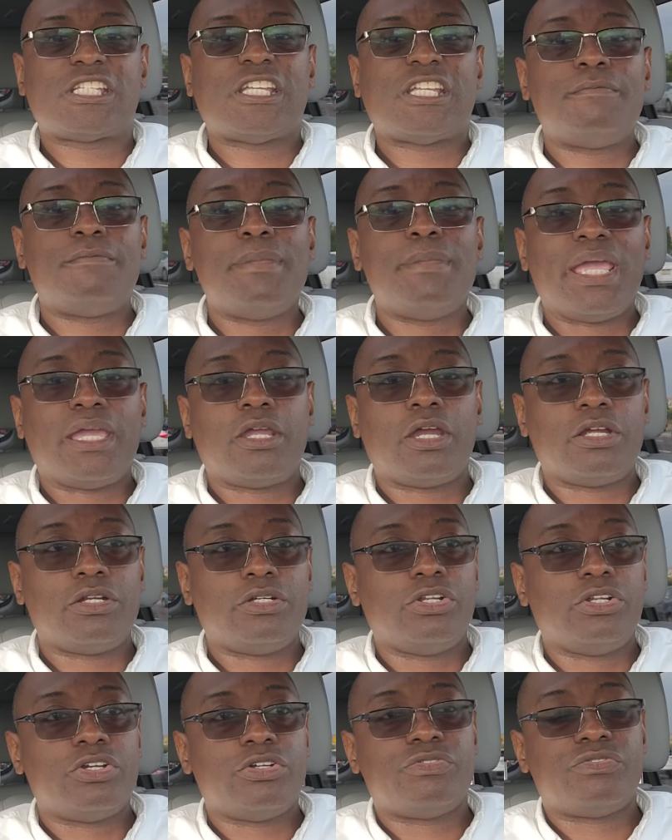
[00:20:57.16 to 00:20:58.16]
to make
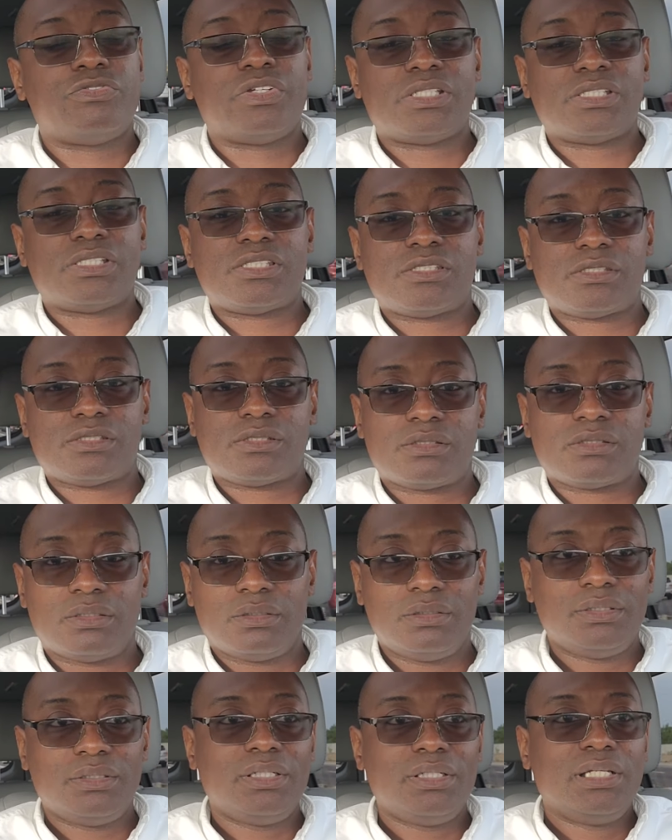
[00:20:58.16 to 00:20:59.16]
her nervous,
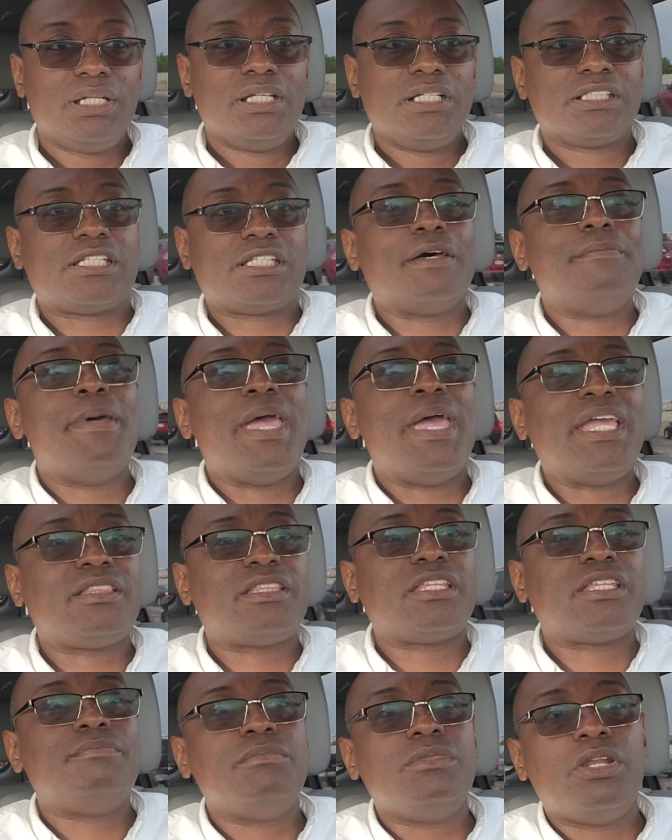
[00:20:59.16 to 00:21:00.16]
to
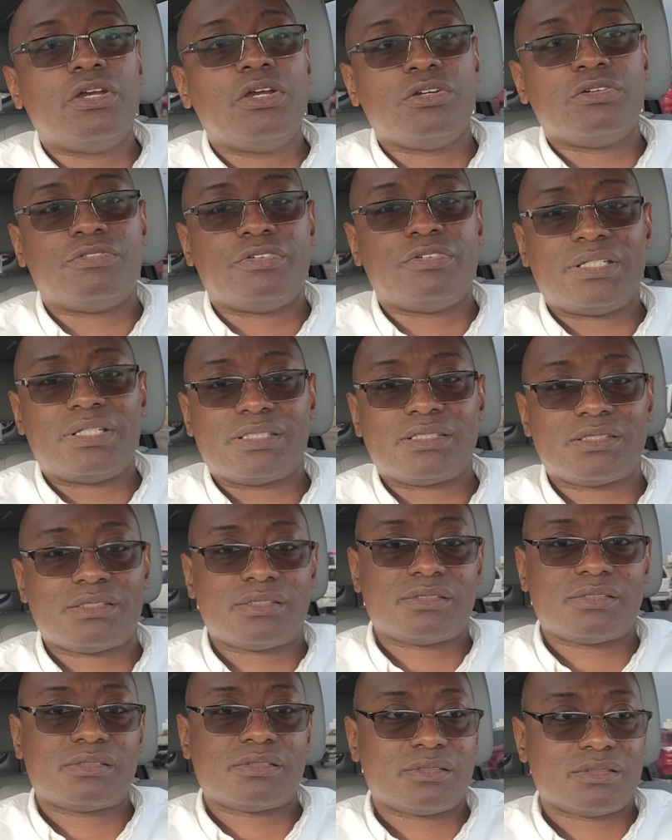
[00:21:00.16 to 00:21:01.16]
make them
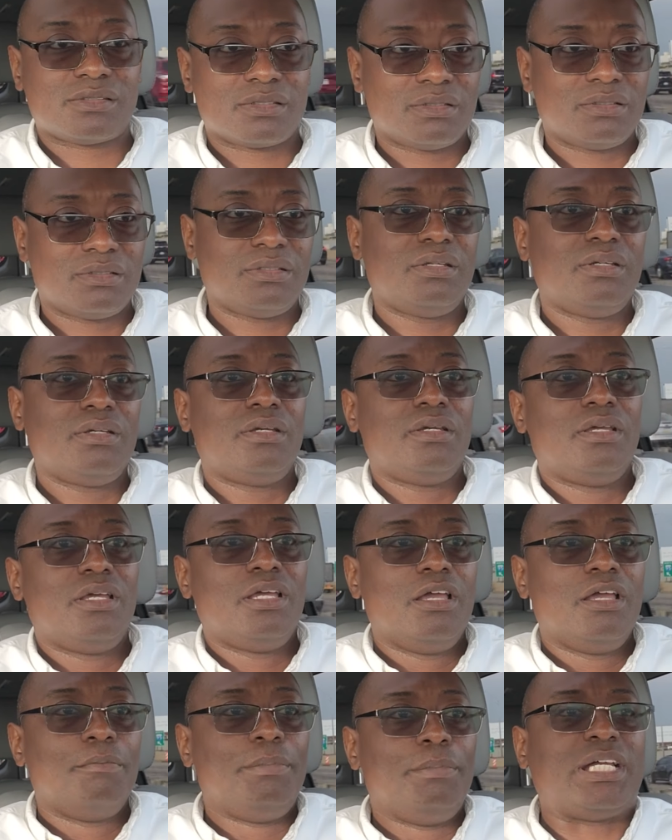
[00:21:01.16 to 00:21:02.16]
nervous.
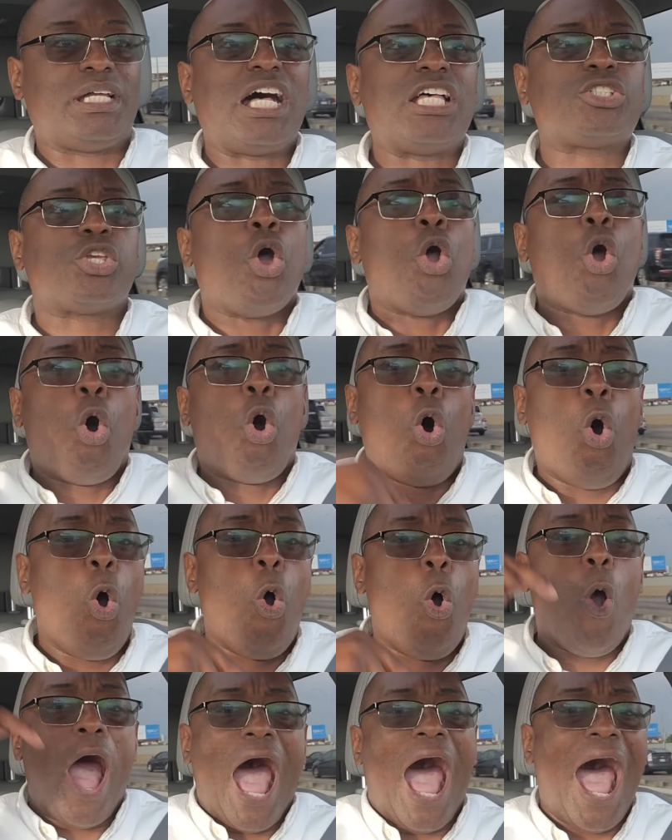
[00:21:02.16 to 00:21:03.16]
Because
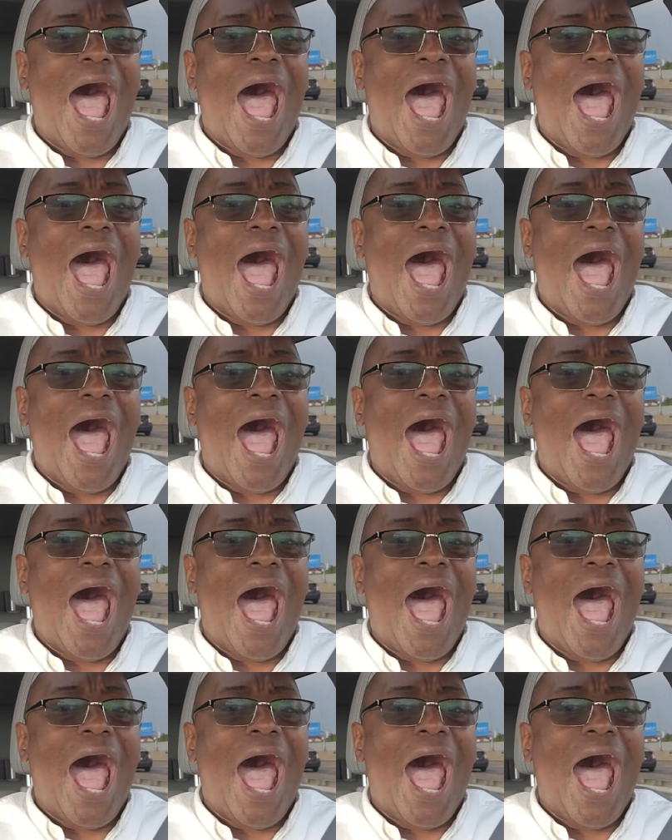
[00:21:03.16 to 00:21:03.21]
who